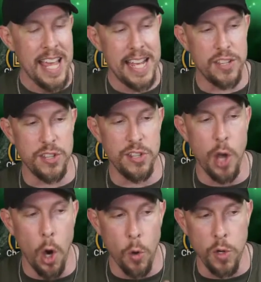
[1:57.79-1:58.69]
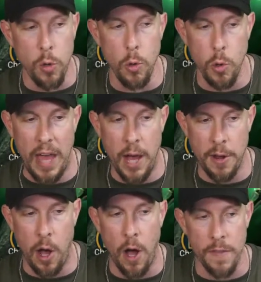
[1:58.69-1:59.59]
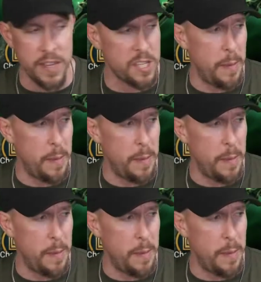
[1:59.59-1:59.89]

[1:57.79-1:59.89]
is no cooldown on this